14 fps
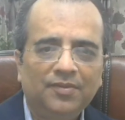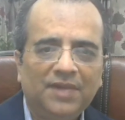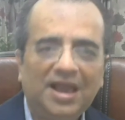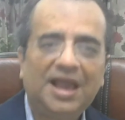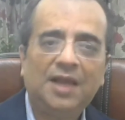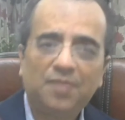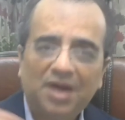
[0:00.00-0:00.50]

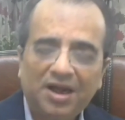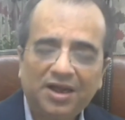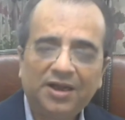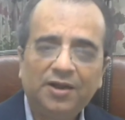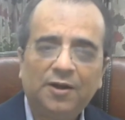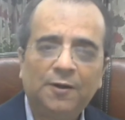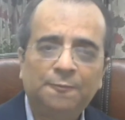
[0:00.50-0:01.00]
Am
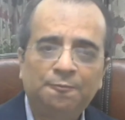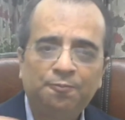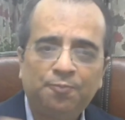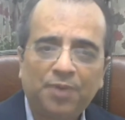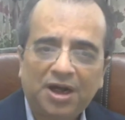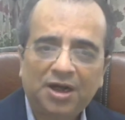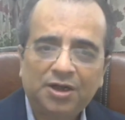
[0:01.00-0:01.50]
I a
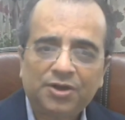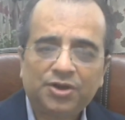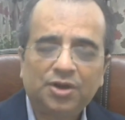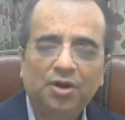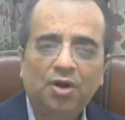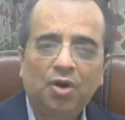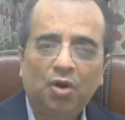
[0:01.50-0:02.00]
part
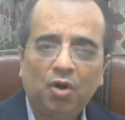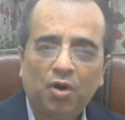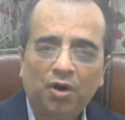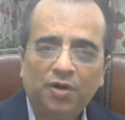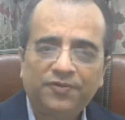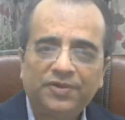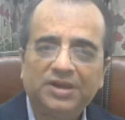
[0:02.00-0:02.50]

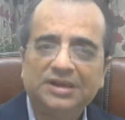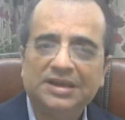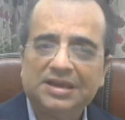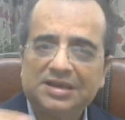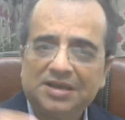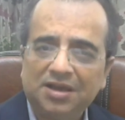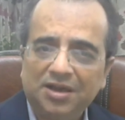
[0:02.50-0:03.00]
of the
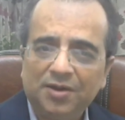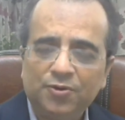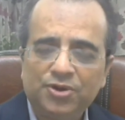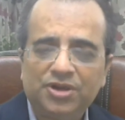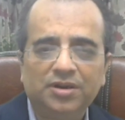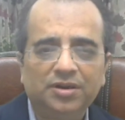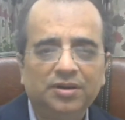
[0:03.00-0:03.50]

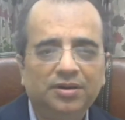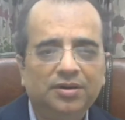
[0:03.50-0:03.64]
solution?